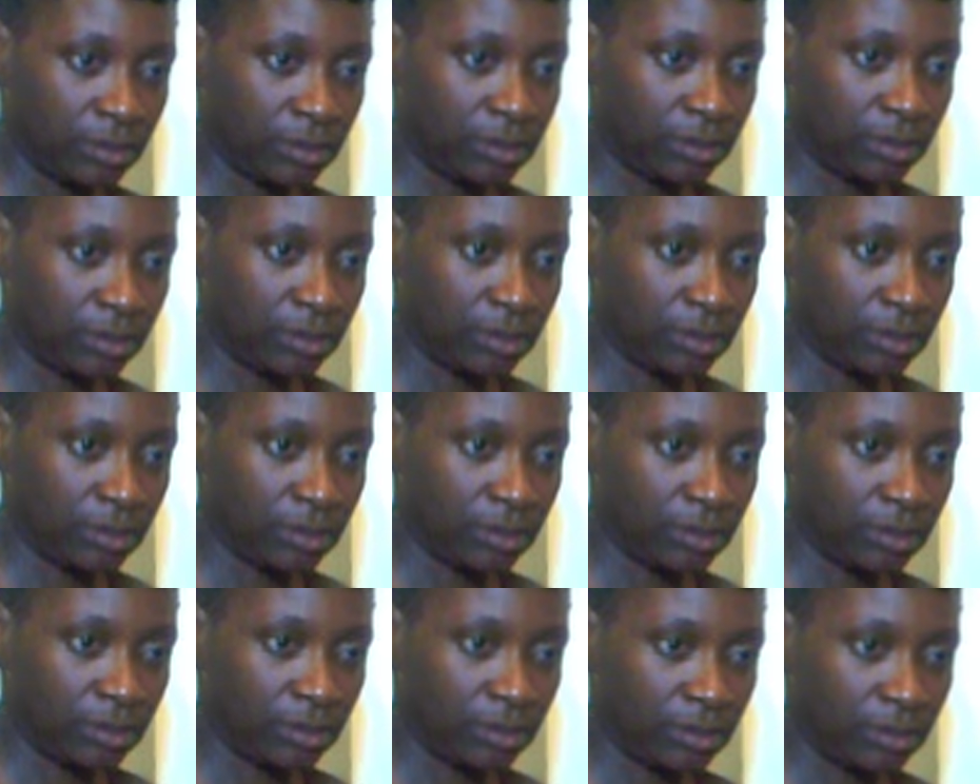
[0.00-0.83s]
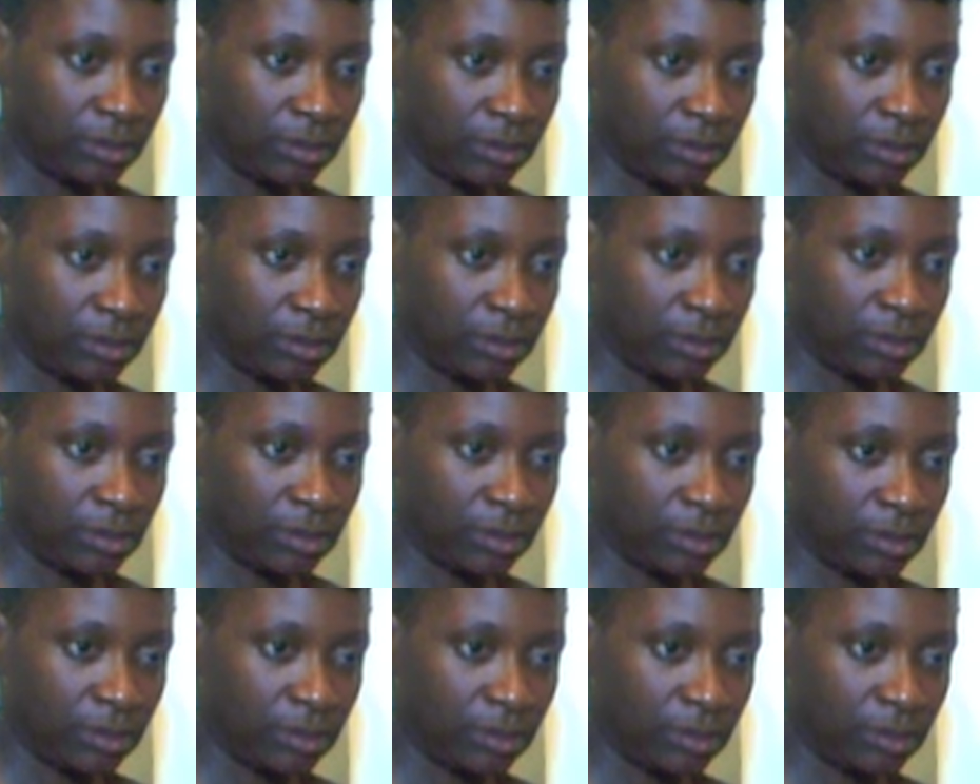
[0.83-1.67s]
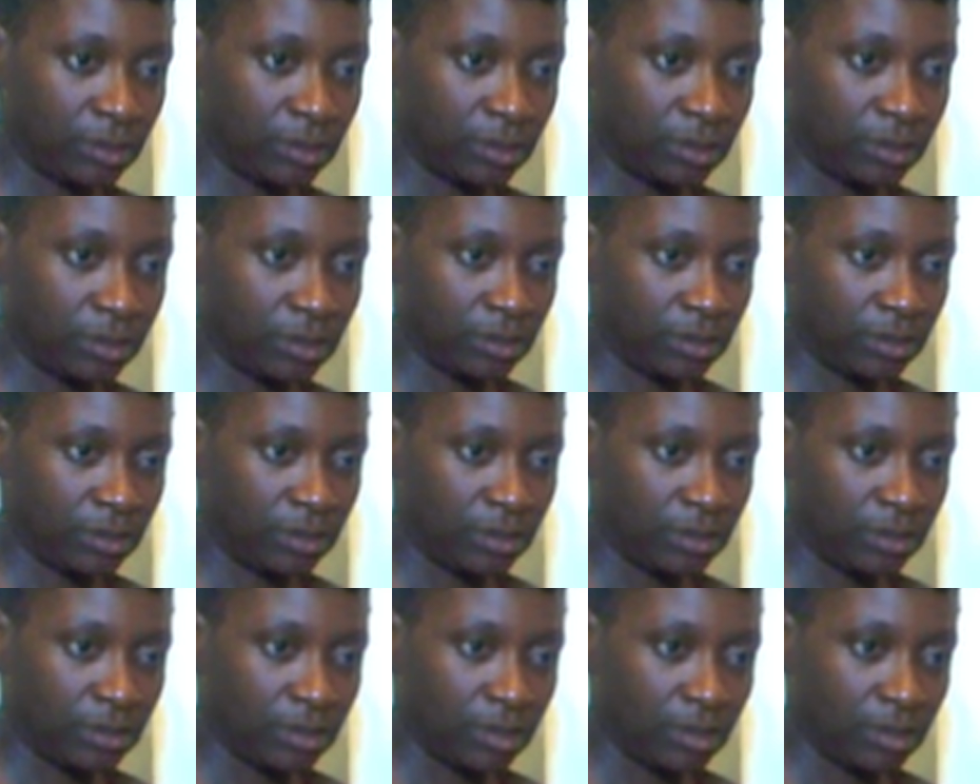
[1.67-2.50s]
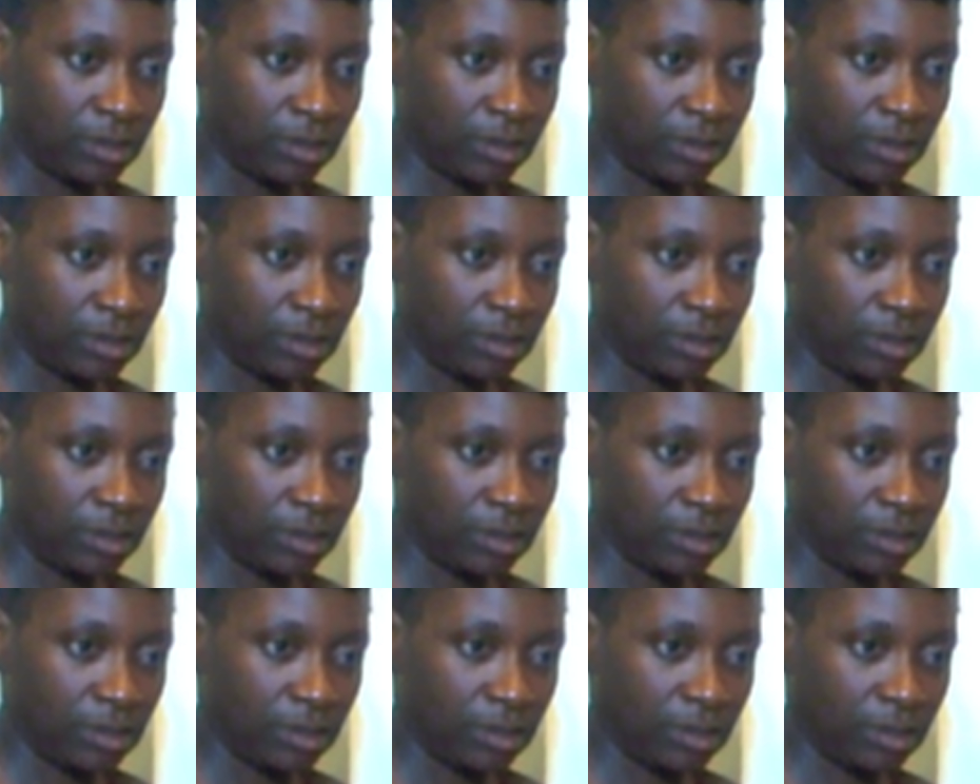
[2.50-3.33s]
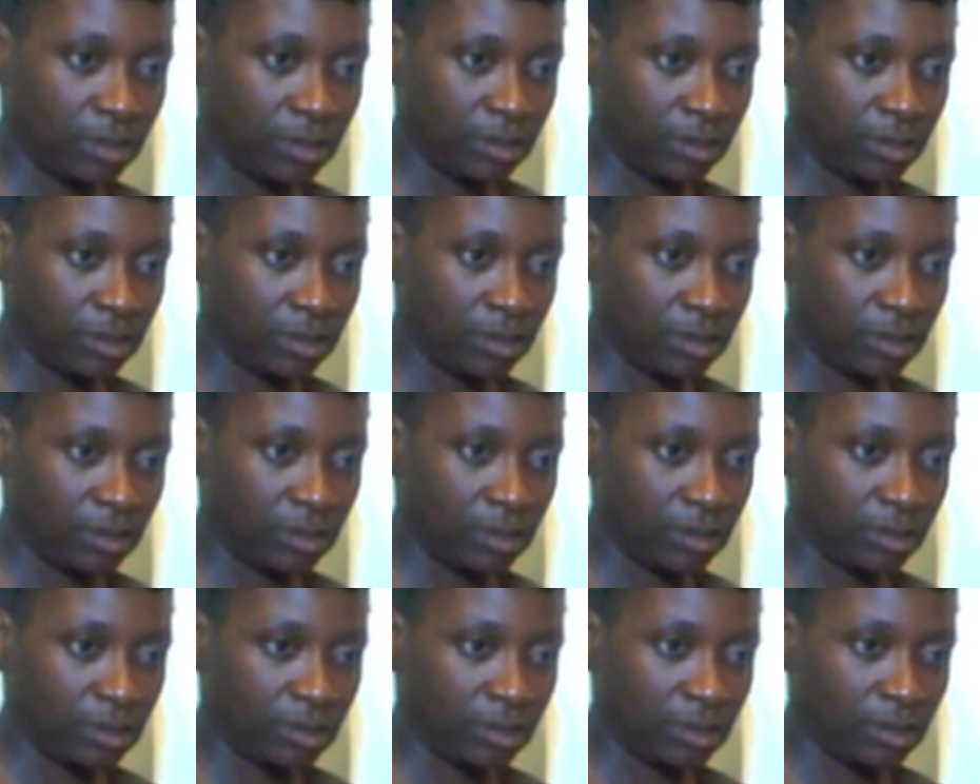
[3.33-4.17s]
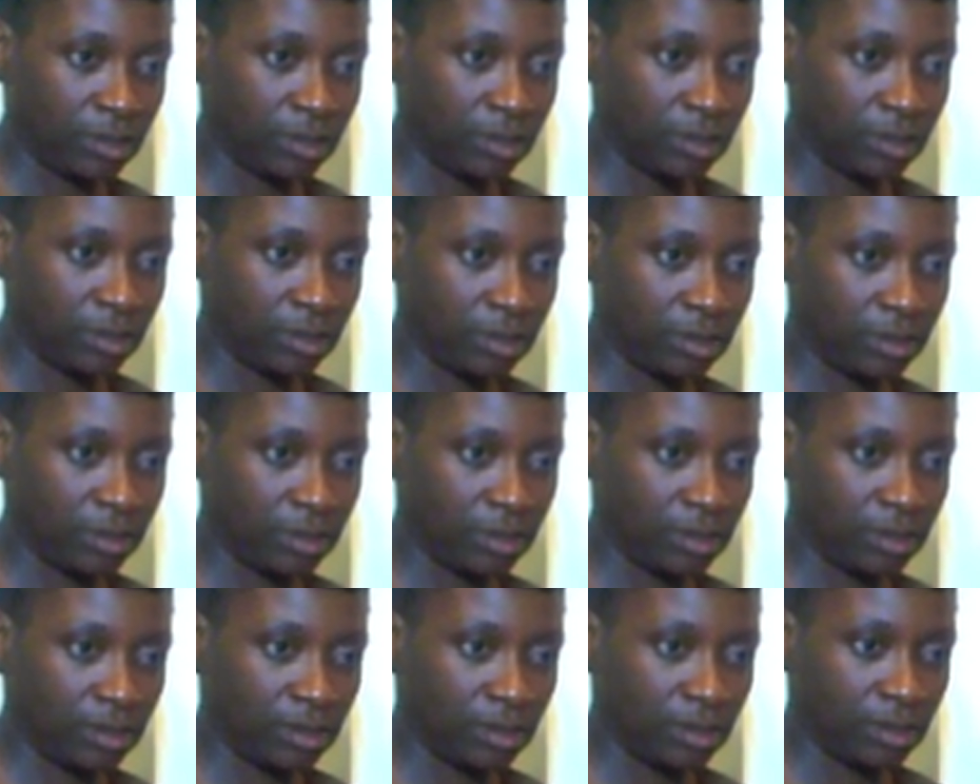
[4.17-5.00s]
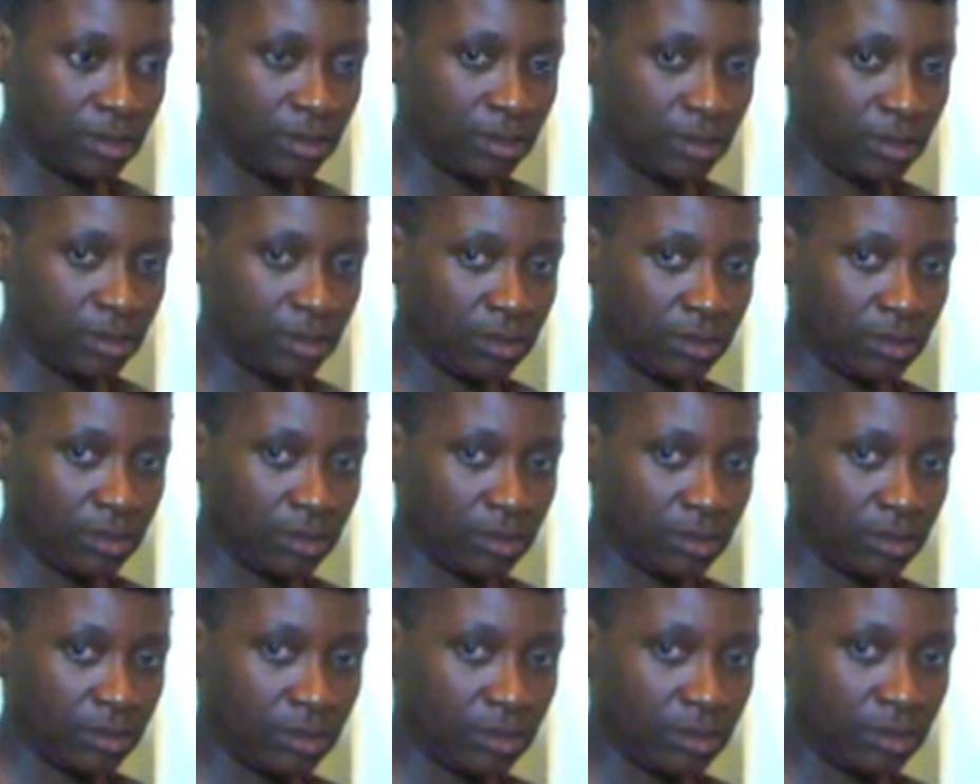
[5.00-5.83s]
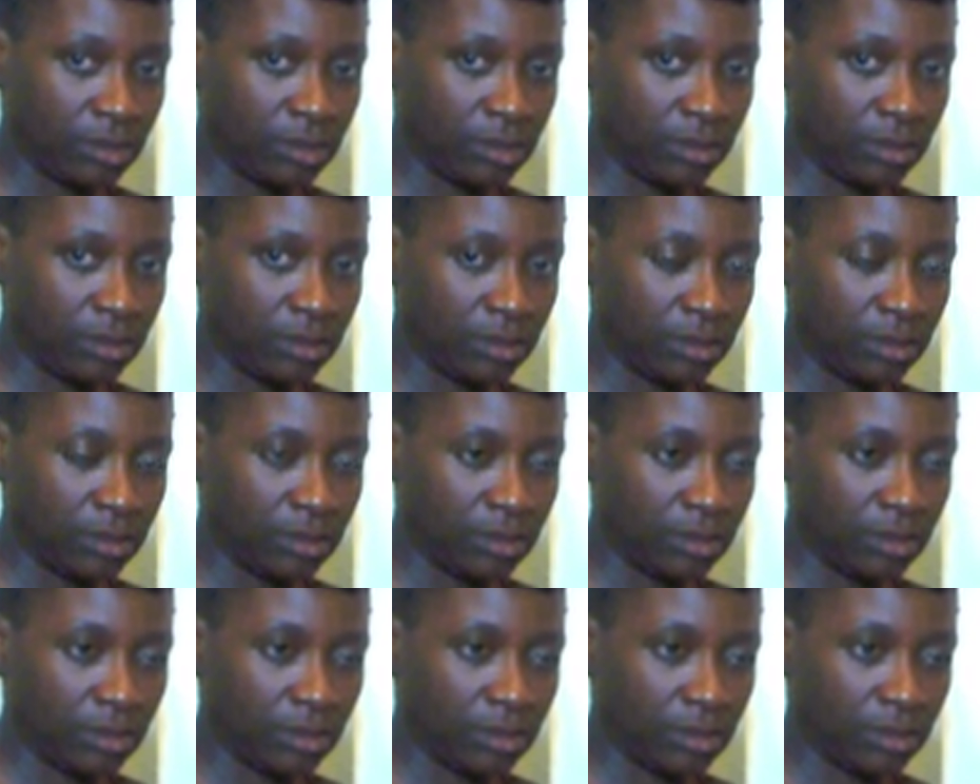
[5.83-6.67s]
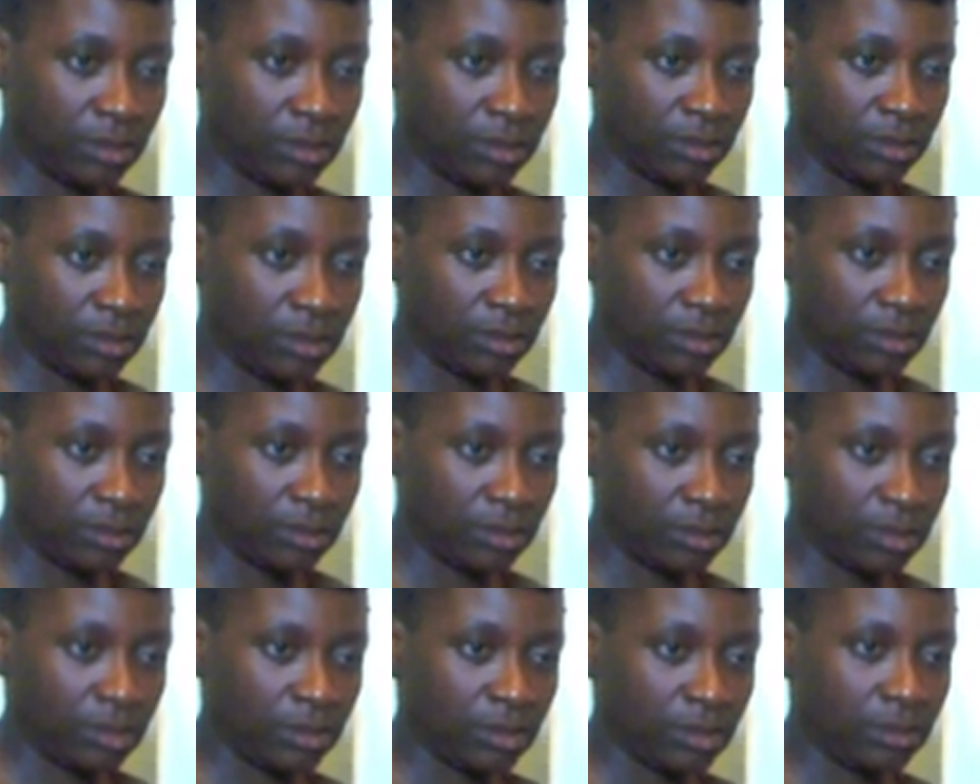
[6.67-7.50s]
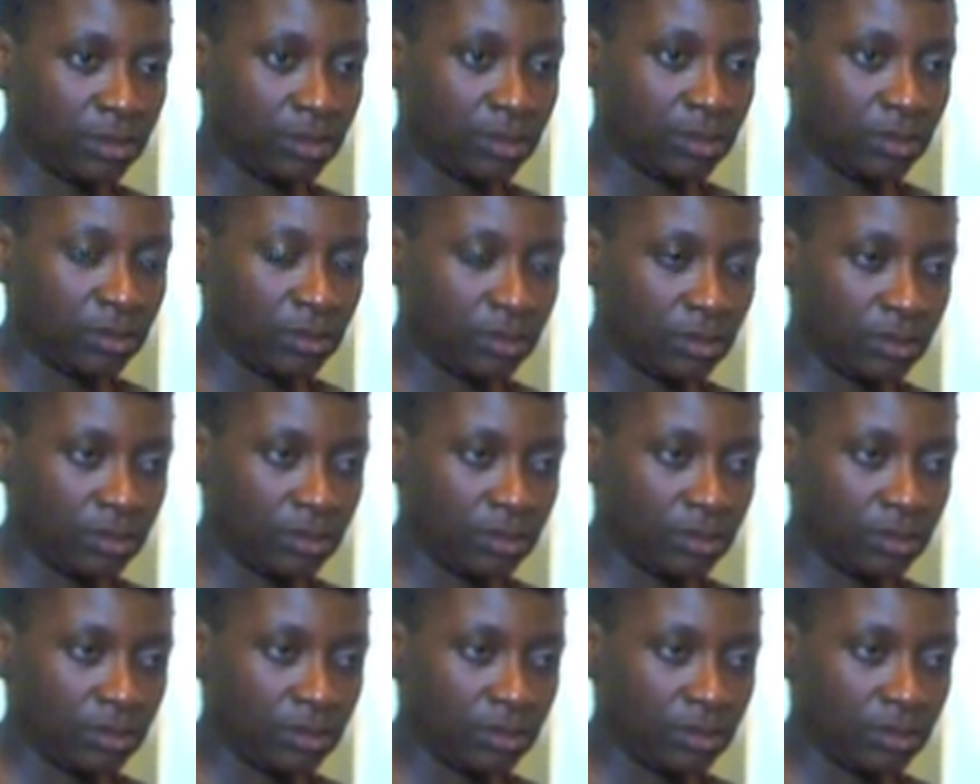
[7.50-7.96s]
This person isn't speaking.